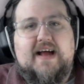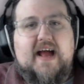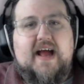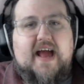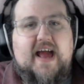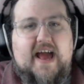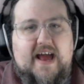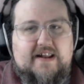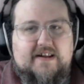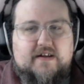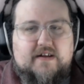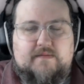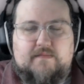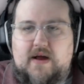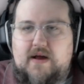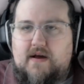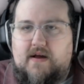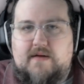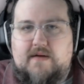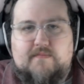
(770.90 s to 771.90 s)
and
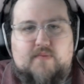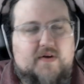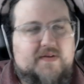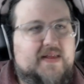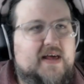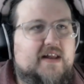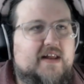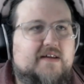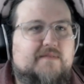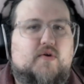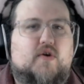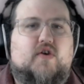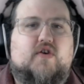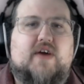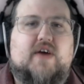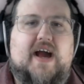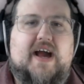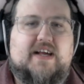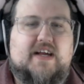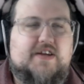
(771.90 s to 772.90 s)
import that into
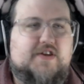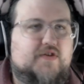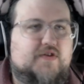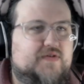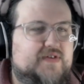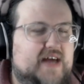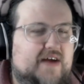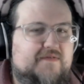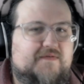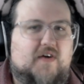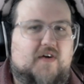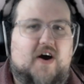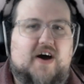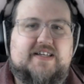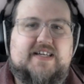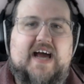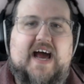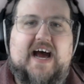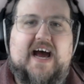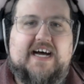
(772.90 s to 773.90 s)
Procreate and use that font
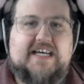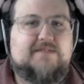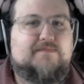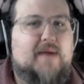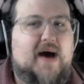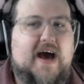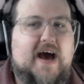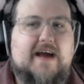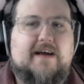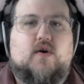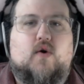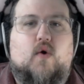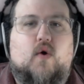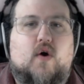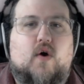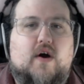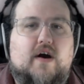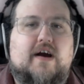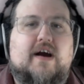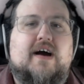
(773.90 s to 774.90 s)
as my
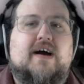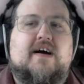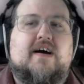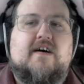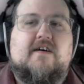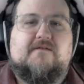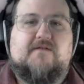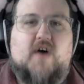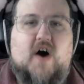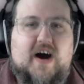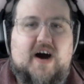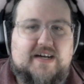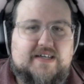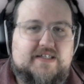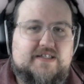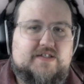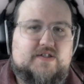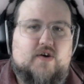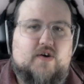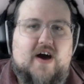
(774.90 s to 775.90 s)
core font.
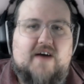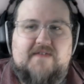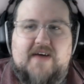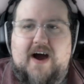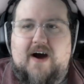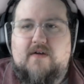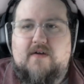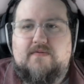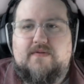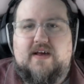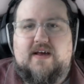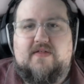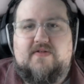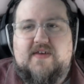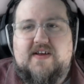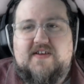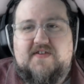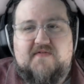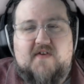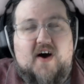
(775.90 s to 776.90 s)
So I found
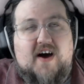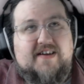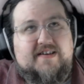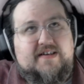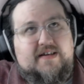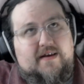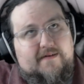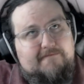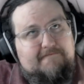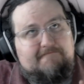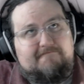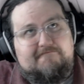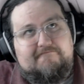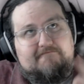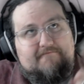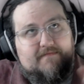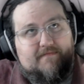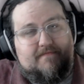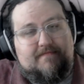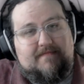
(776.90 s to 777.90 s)
this font
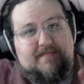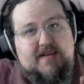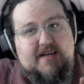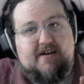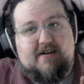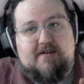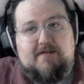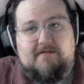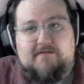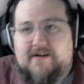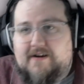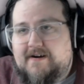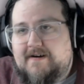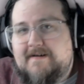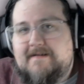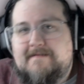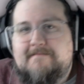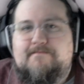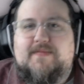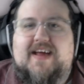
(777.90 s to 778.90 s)
here,
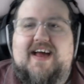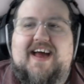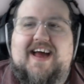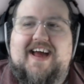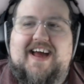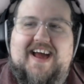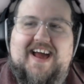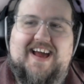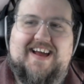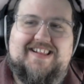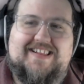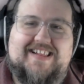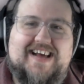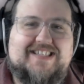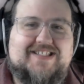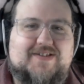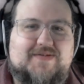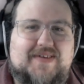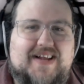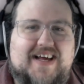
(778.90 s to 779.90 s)
and
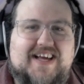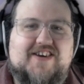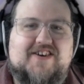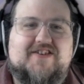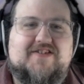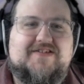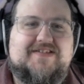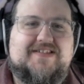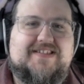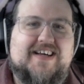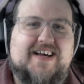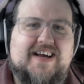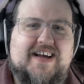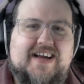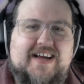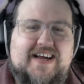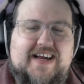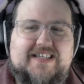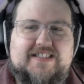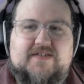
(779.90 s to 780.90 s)
that's the one I use.
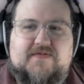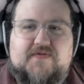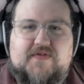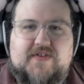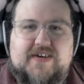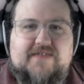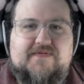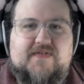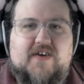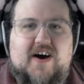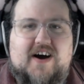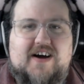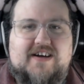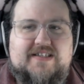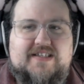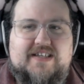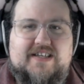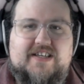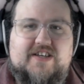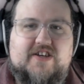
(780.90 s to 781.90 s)
It's a free
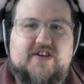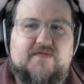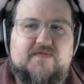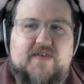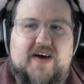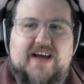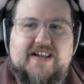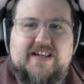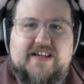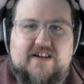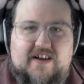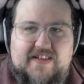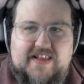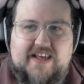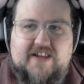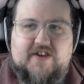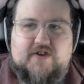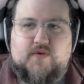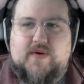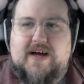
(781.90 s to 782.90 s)
font. You can find it on the
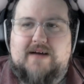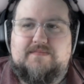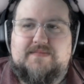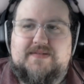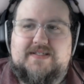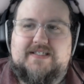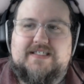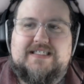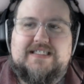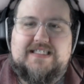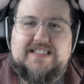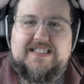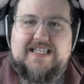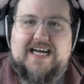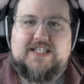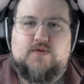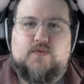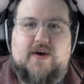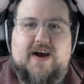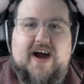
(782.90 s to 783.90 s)
interwebs. That's where